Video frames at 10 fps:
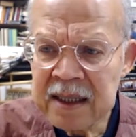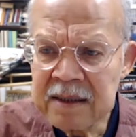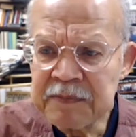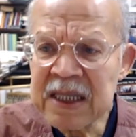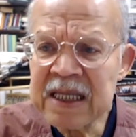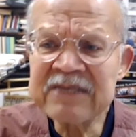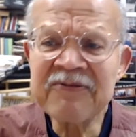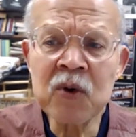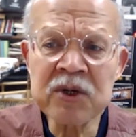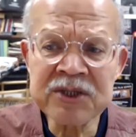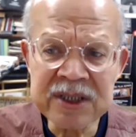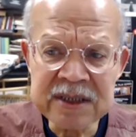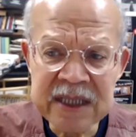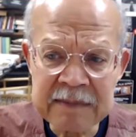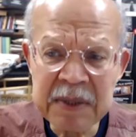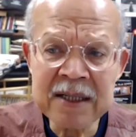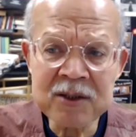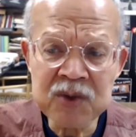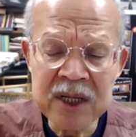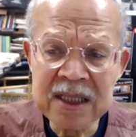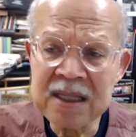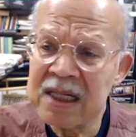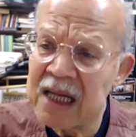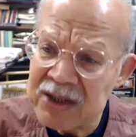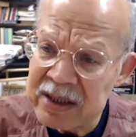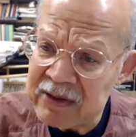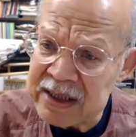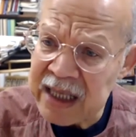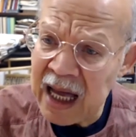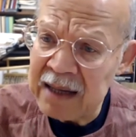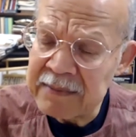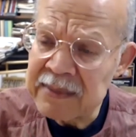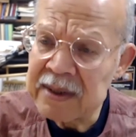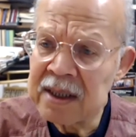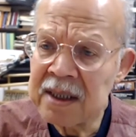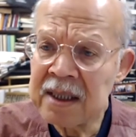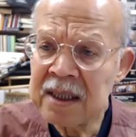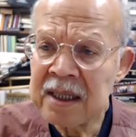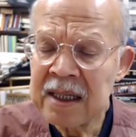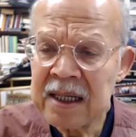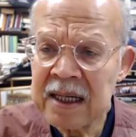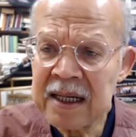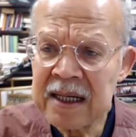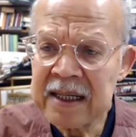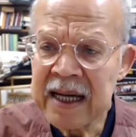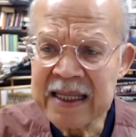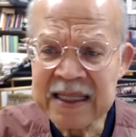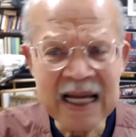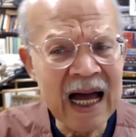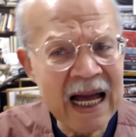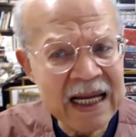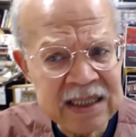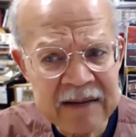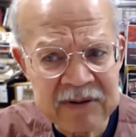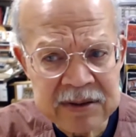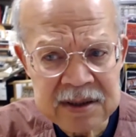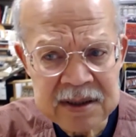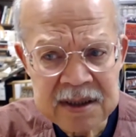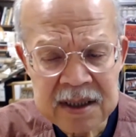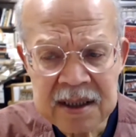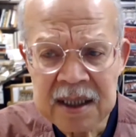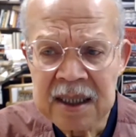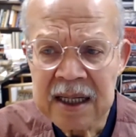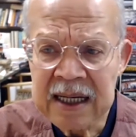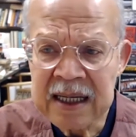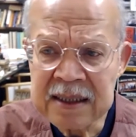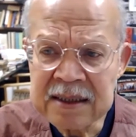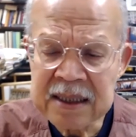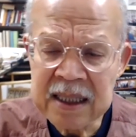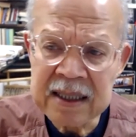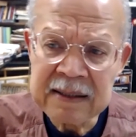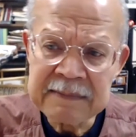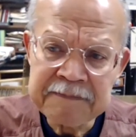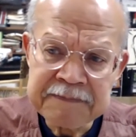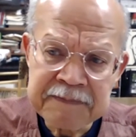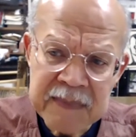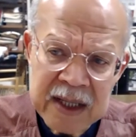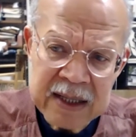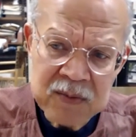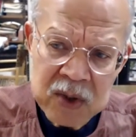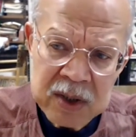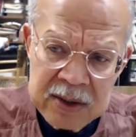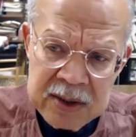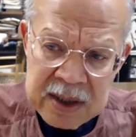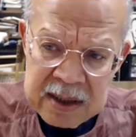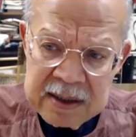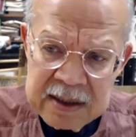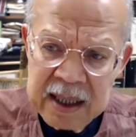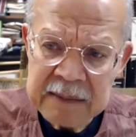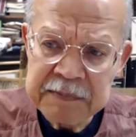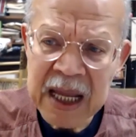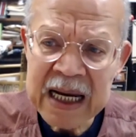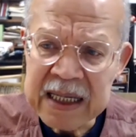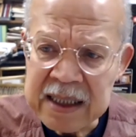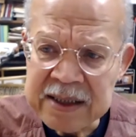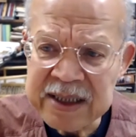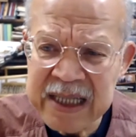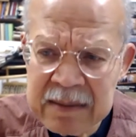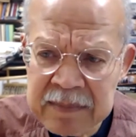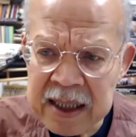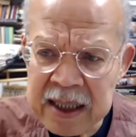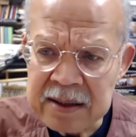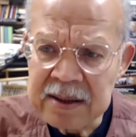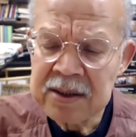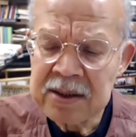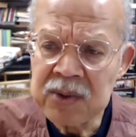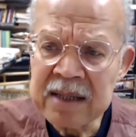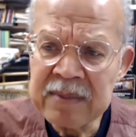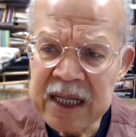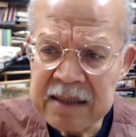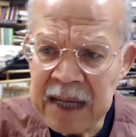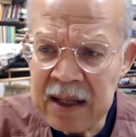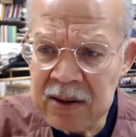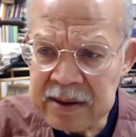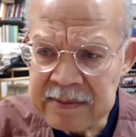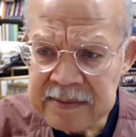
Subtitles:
police forces had penetrated the Nation of Islam at the highest levels, and were plotting and scheming to eliminate Malcolm.